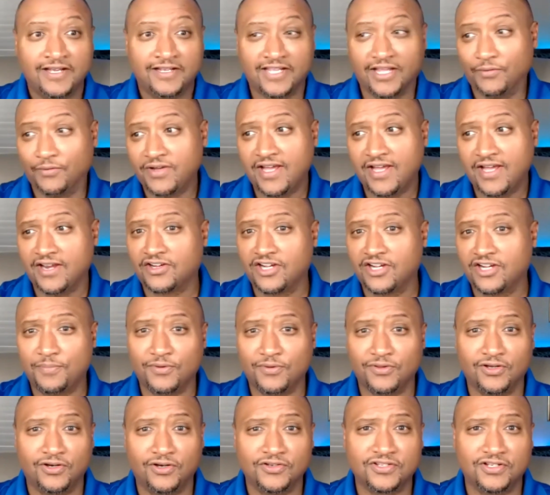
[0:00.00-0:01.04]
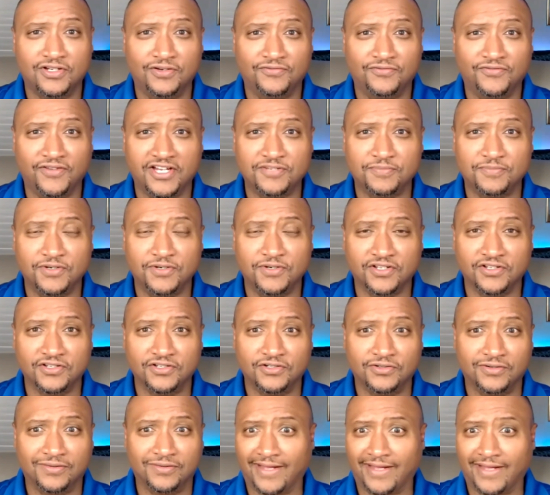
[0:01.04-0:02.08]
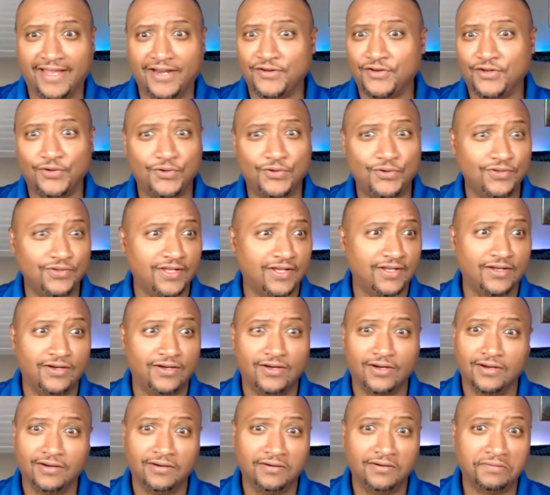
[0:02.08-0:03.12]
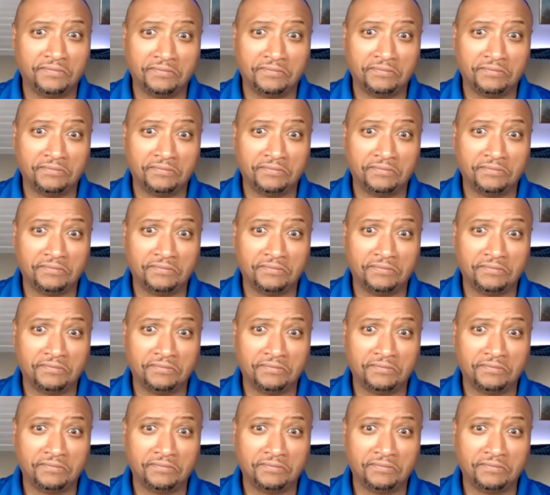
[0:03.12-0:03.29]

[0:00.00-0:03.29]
Yeah, we got a couple of those on Facebook and Google. Like, I don't know who they are,